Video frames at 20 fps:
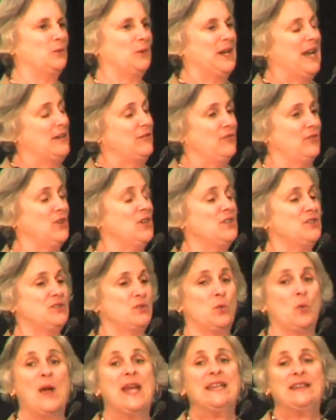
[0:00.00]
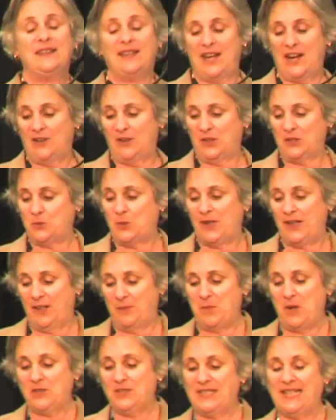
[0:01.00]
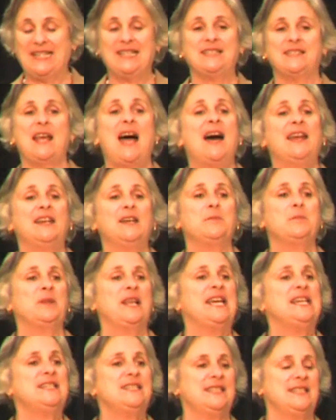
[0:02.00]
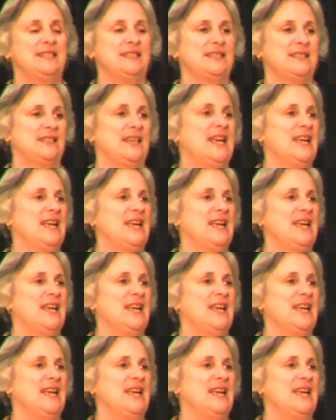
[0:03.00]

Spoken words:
when I first went there, it was one of the most exotic places